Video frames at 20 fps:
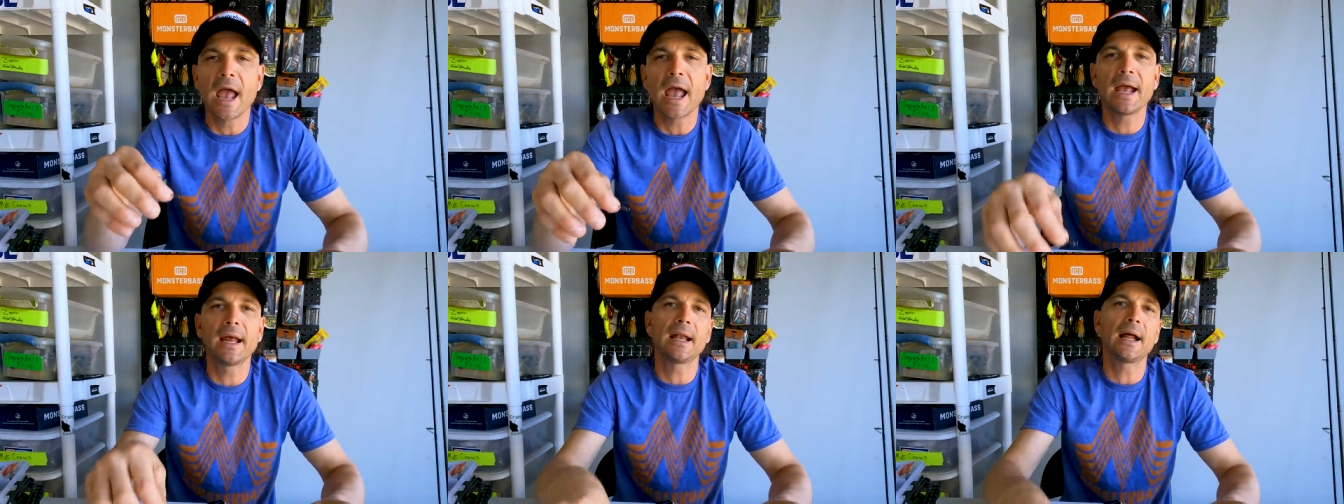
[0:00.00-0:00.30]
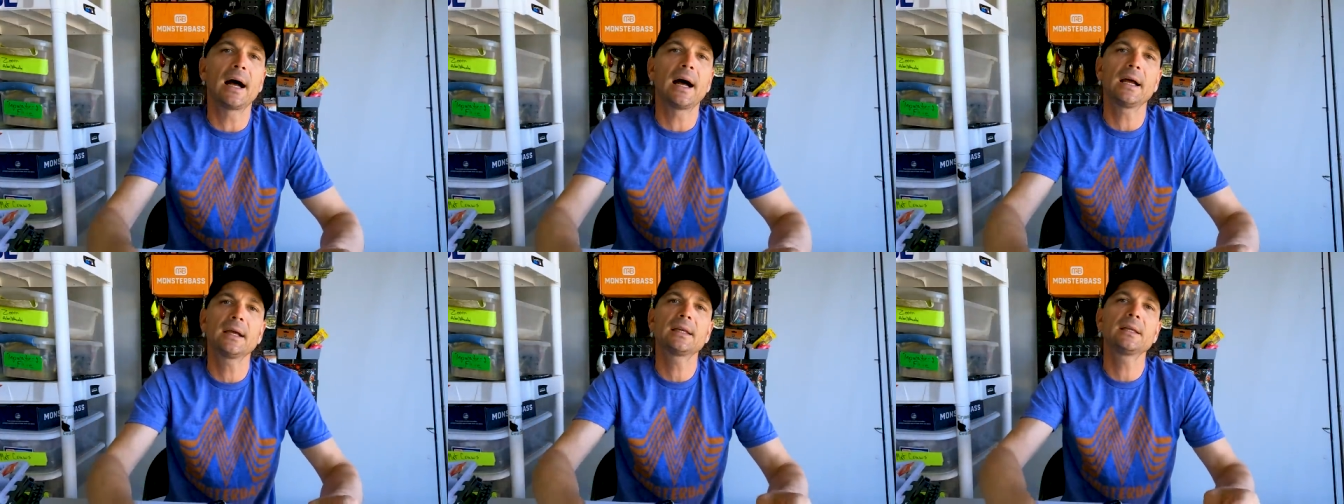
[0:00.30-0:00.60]

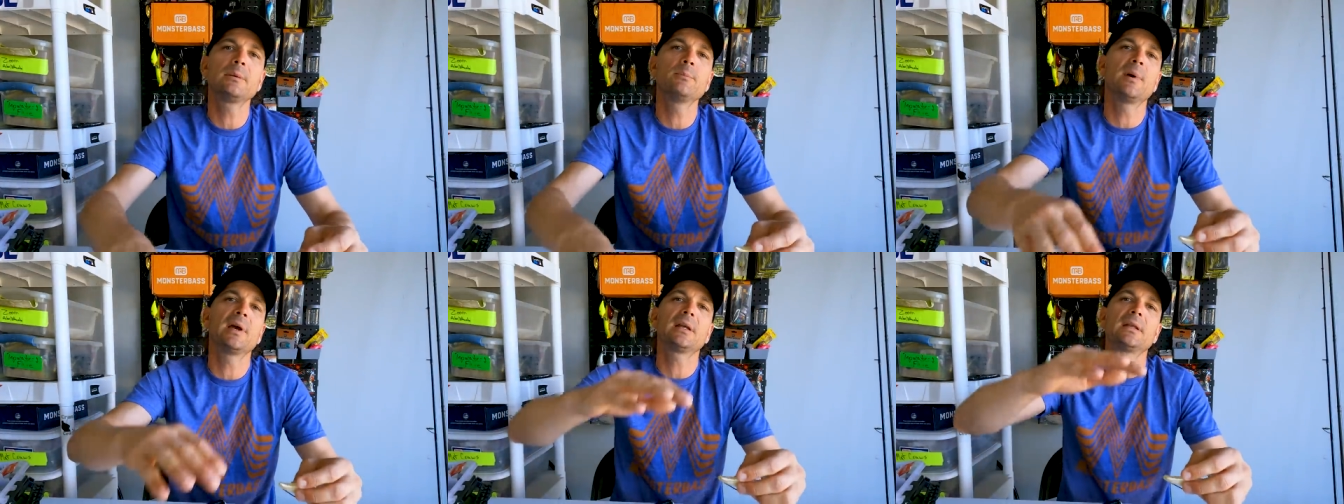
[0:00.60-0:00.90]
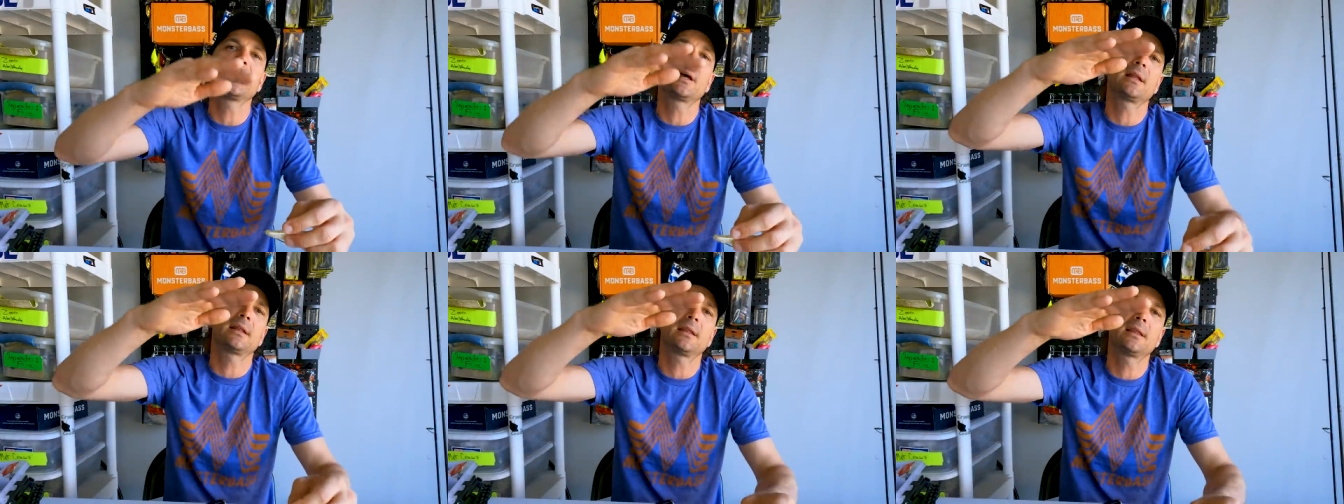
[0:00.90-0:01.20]
and I can
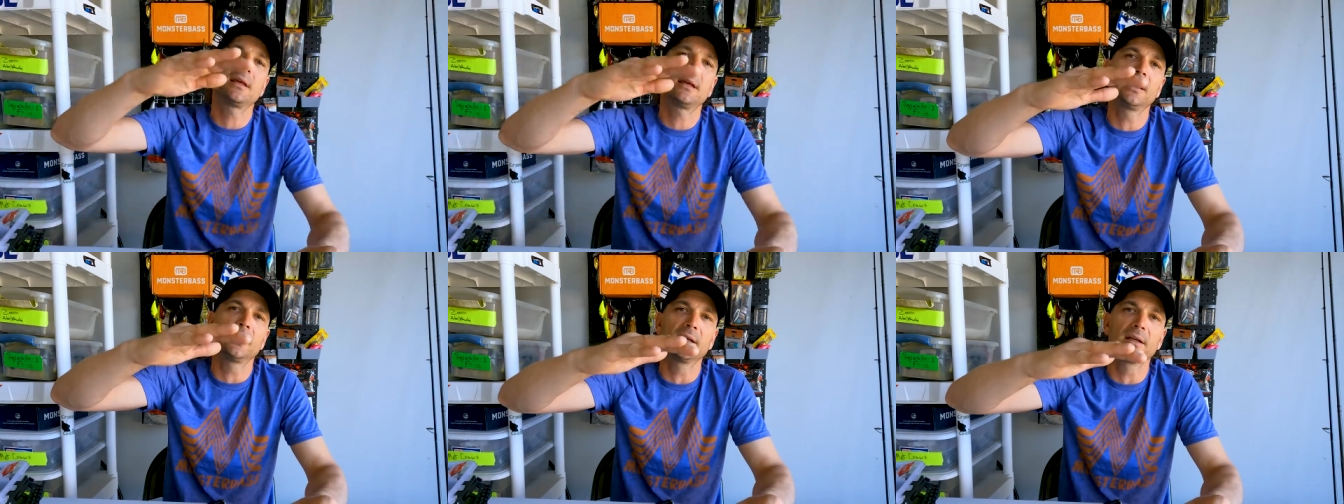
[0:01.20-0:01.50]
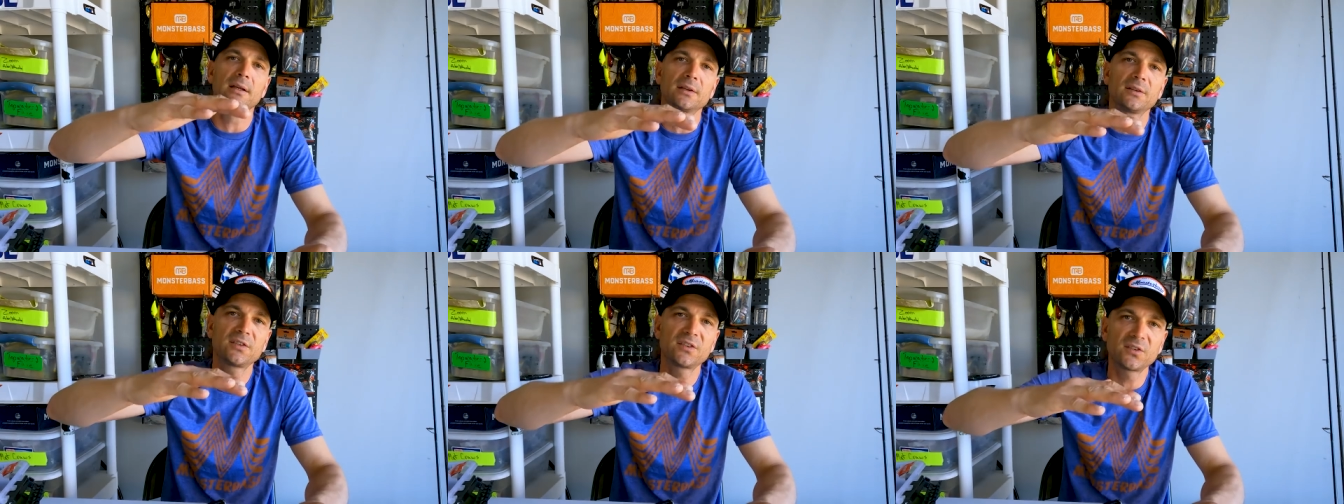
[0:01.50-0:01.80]
make that thing
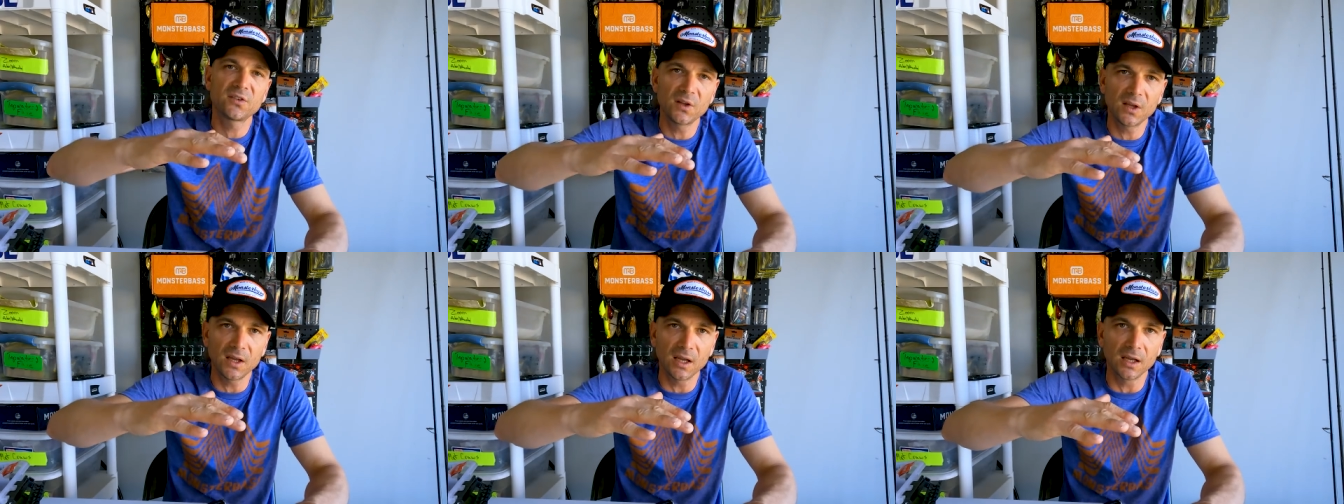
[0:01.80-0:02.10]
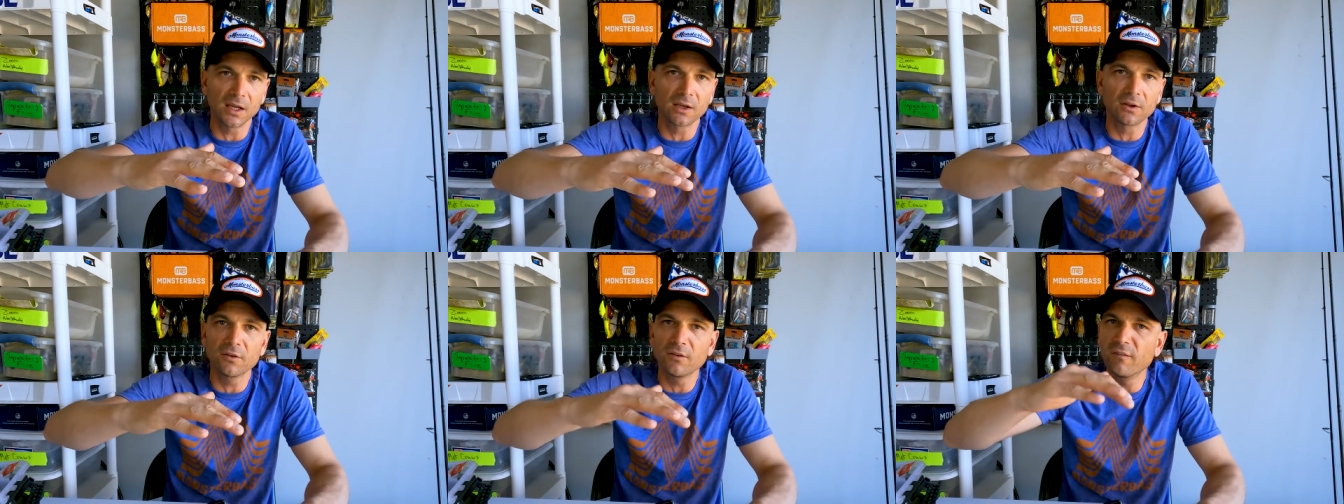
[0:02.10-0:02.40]

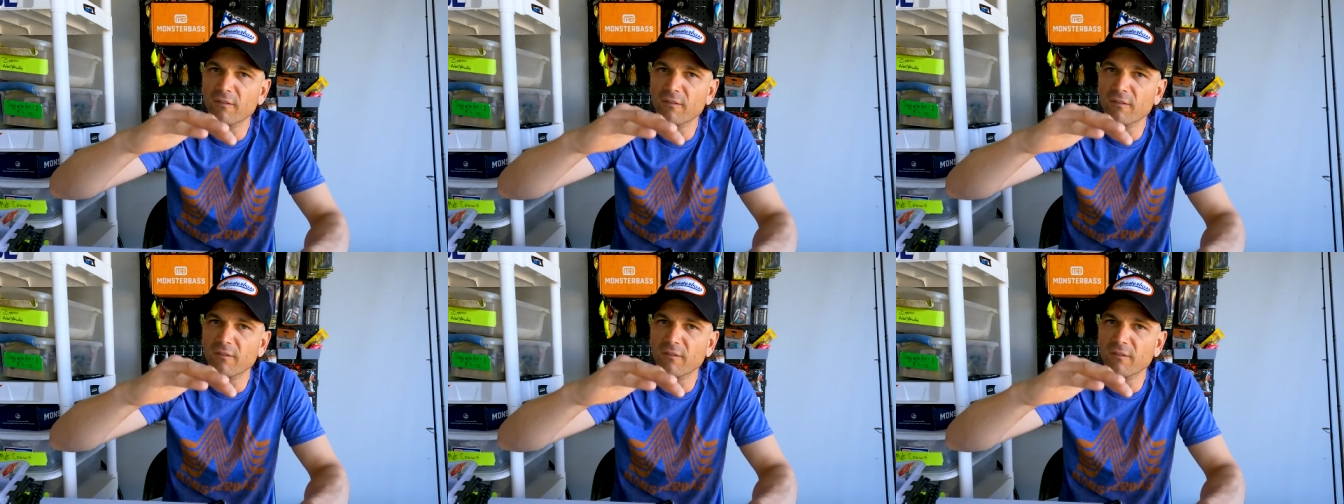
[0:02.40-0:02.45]
sink